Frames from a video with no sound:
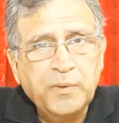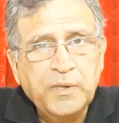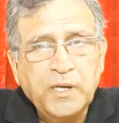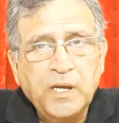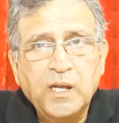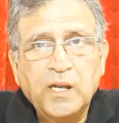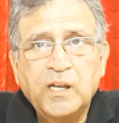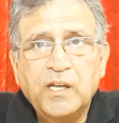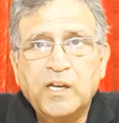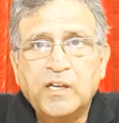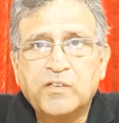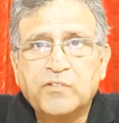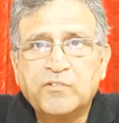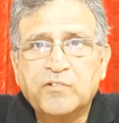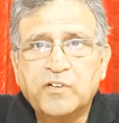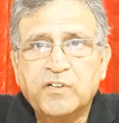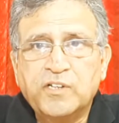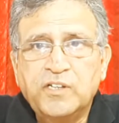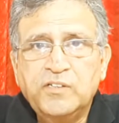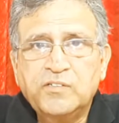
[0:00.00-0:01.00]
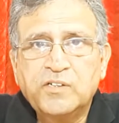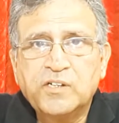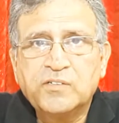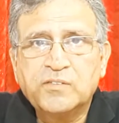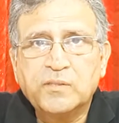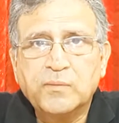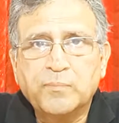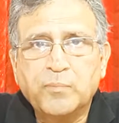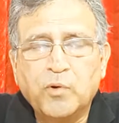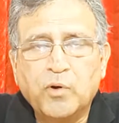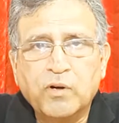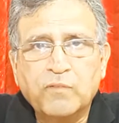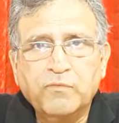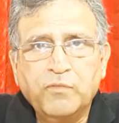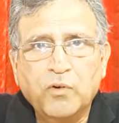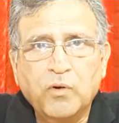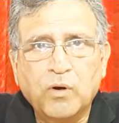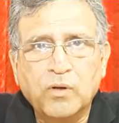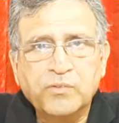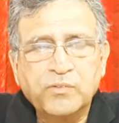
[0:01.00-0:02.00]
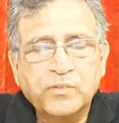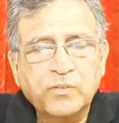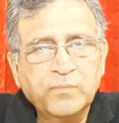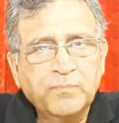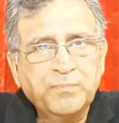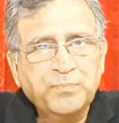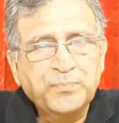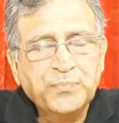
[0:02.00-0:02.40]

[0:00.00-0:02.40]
PLA Strategic Support Force,